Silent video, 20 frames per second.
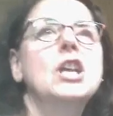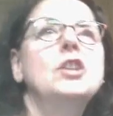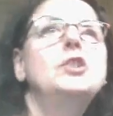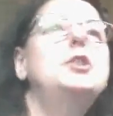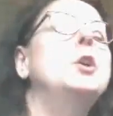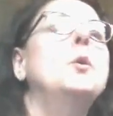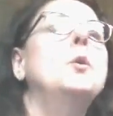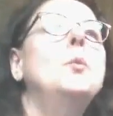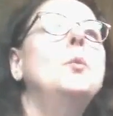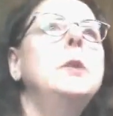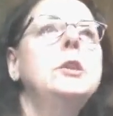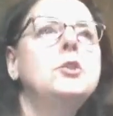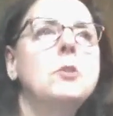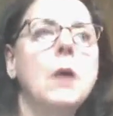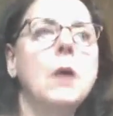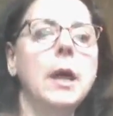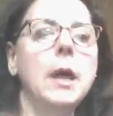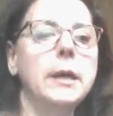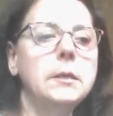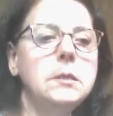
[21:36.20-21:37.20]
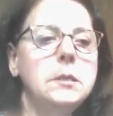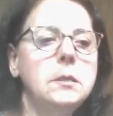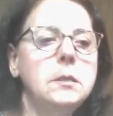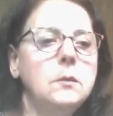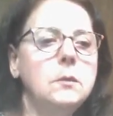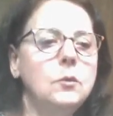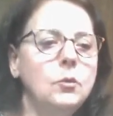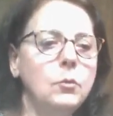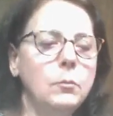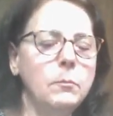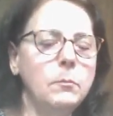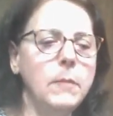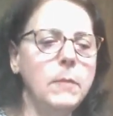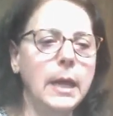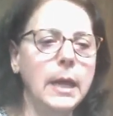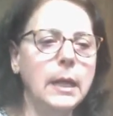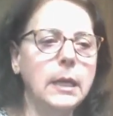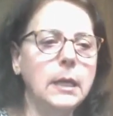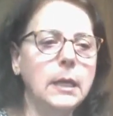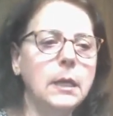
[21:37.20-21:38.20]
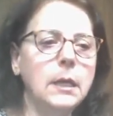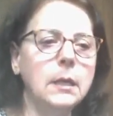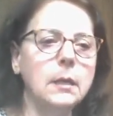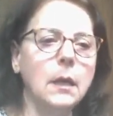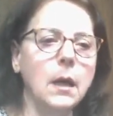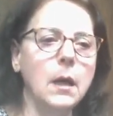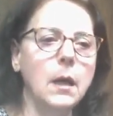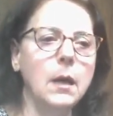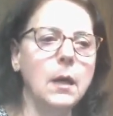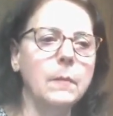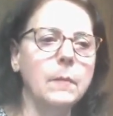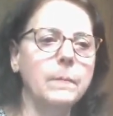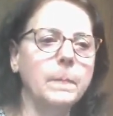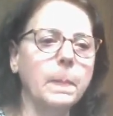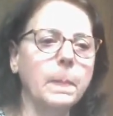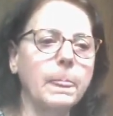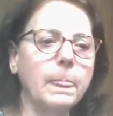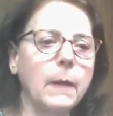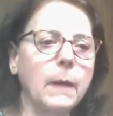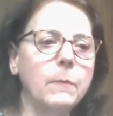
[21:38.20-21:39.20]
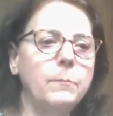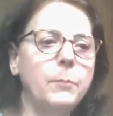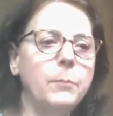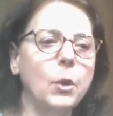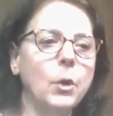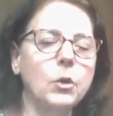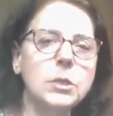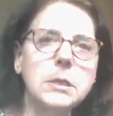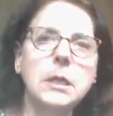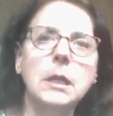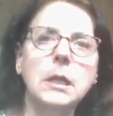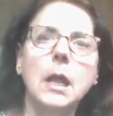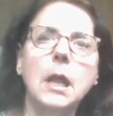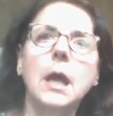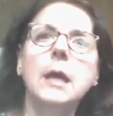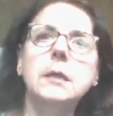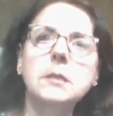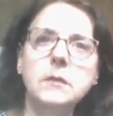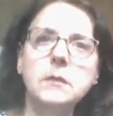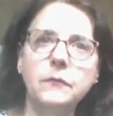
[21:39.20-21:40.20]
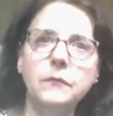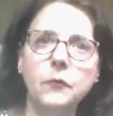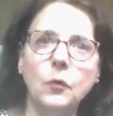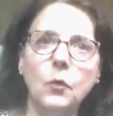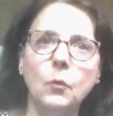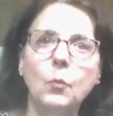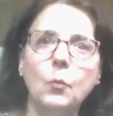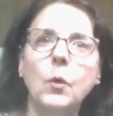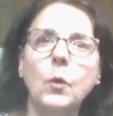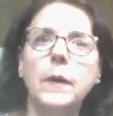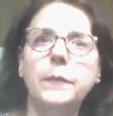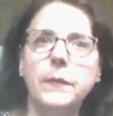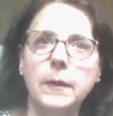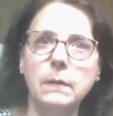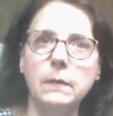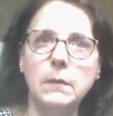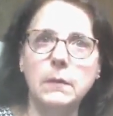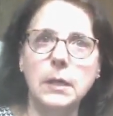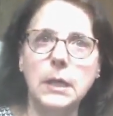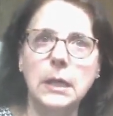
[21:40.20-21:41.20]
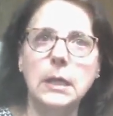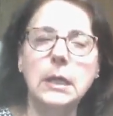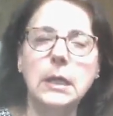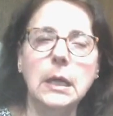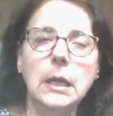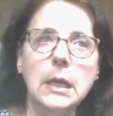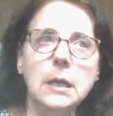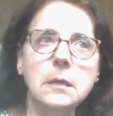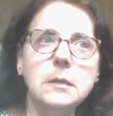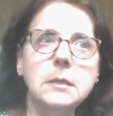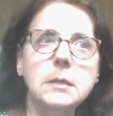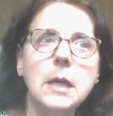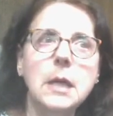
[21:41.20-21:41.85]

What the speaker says: So we try to make it personalized for what their need is.